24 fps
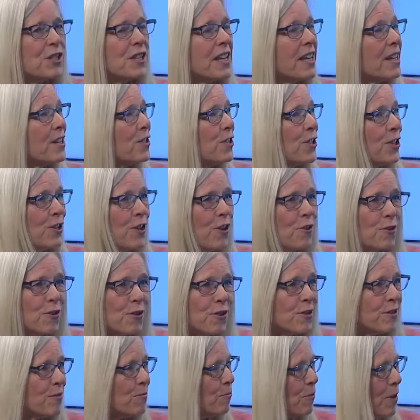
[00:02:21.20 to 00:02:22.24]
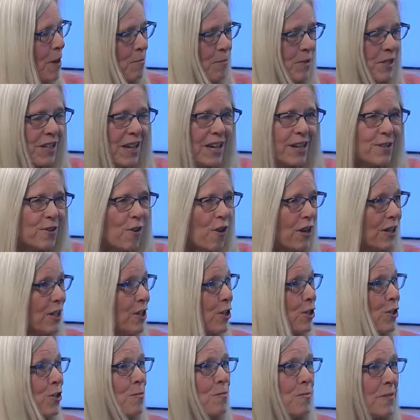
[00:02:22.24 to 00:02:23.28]
thing is to go to the website,
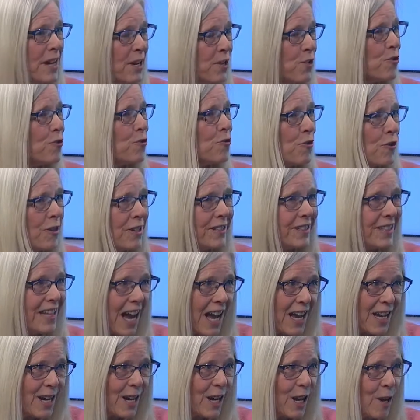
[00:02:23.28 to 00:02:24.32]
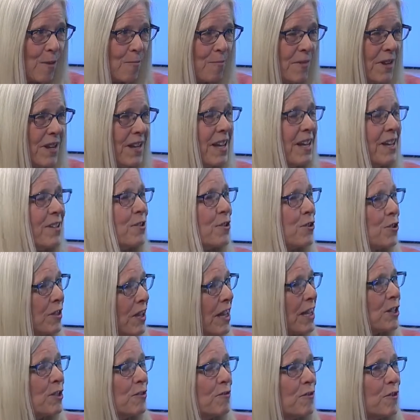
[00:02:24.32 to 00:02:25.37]
autismnaturetrail.com. There's
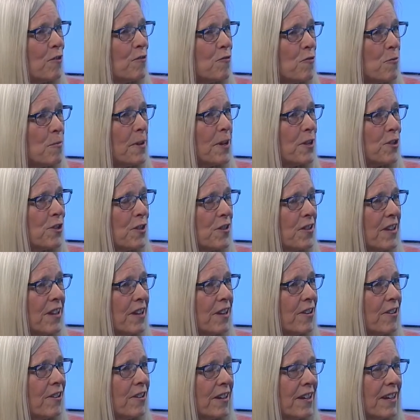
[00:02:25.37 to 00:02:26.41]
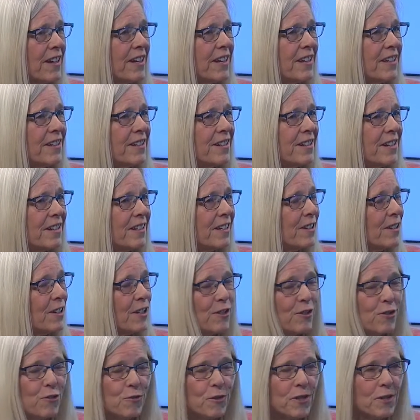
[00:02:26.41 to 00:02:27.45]
lots of information there, and
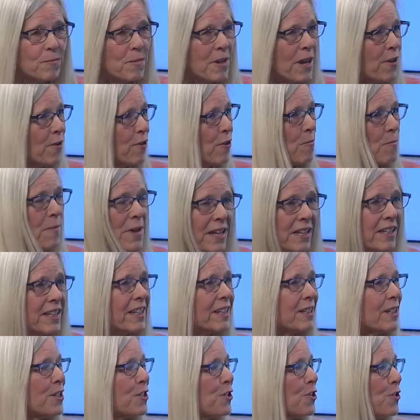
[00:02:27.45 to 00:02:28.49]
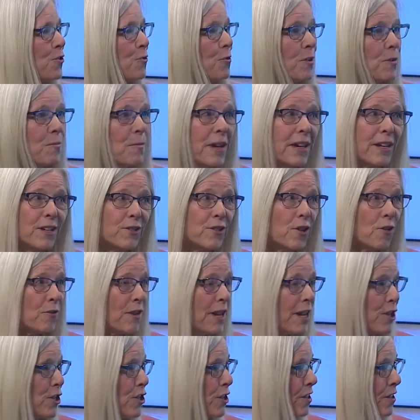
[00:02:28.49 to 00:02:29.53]
you can be on our mailing list. You can make a
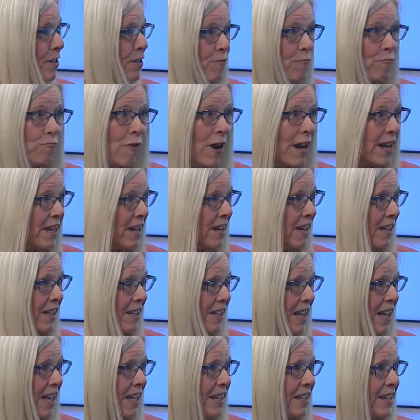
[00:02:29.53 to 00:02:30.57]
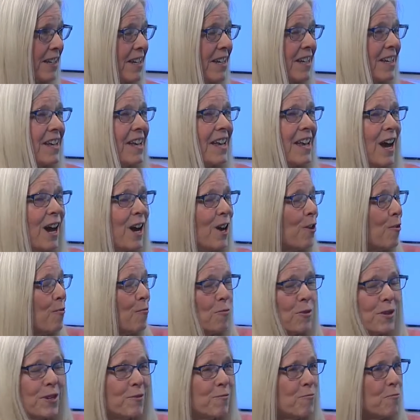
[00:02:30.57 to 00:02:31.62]
donation right online.
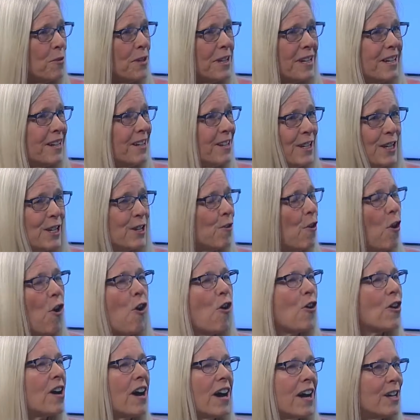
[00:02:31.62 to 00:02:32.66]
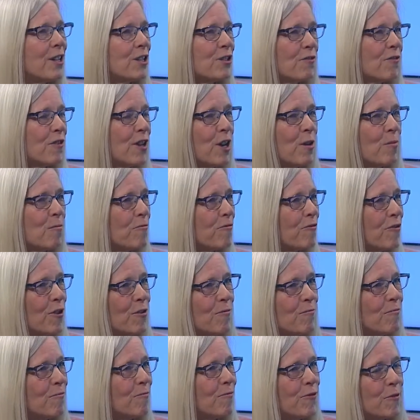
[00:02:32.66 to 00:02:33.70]
We need all kinds of help
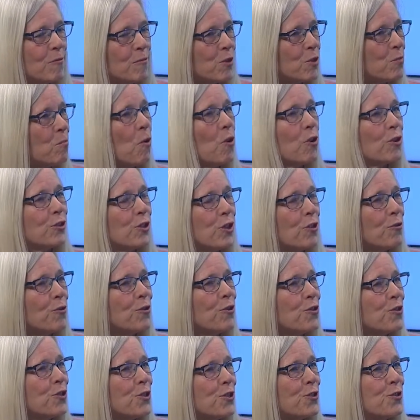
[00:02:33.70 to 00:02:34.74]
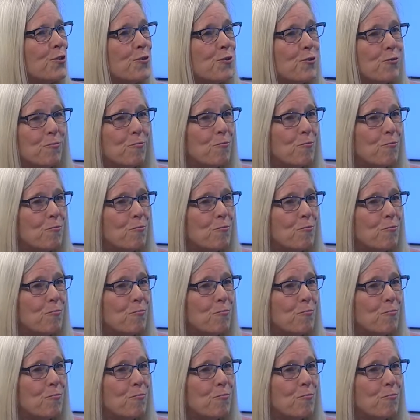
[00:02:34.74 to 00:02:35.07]
from small donors to